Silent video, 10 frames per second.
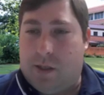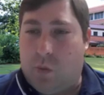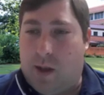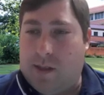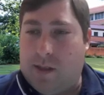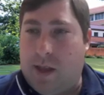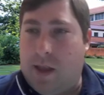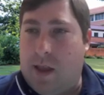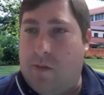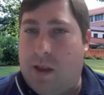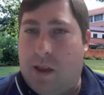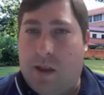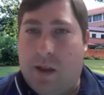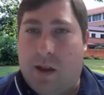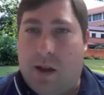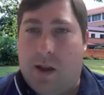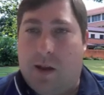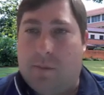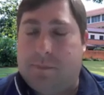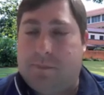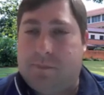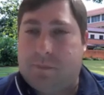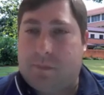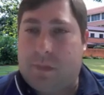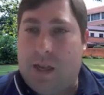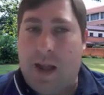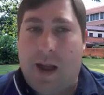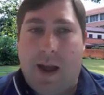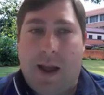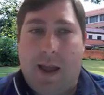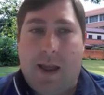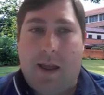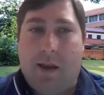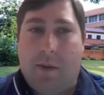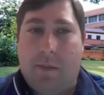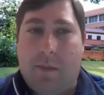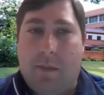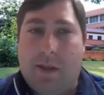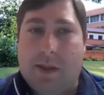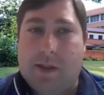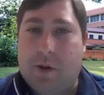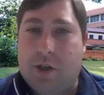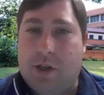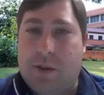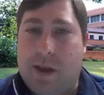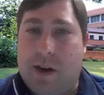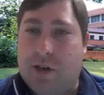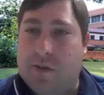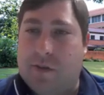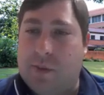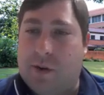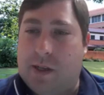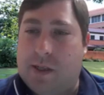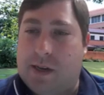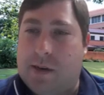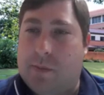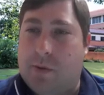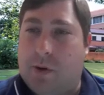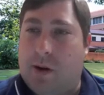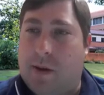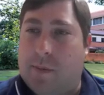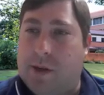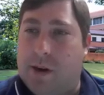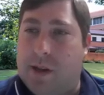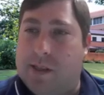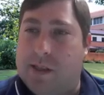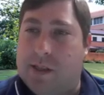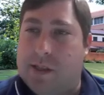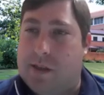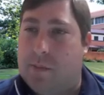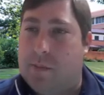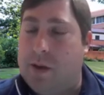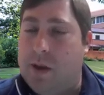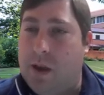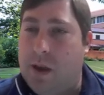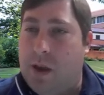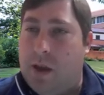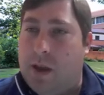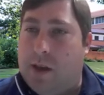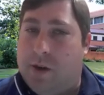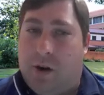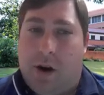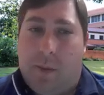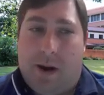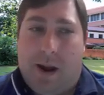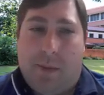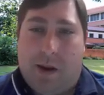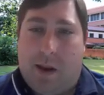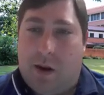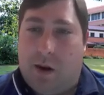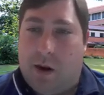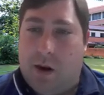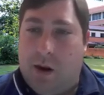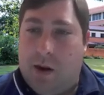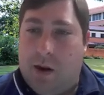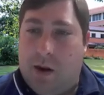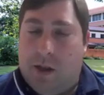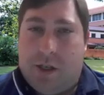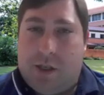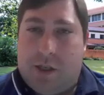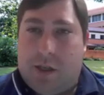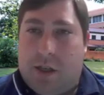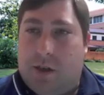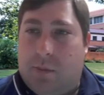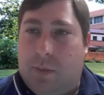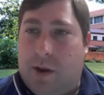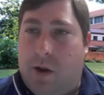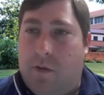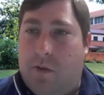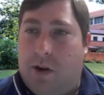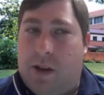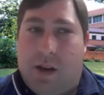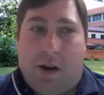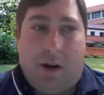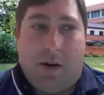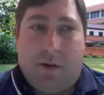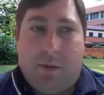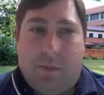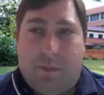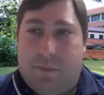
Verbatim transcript: this Wednesday evening. I am the Associate Manager of Summer Extended Programs here at NCSSM in Durham, and I've been here just a little bit over a year.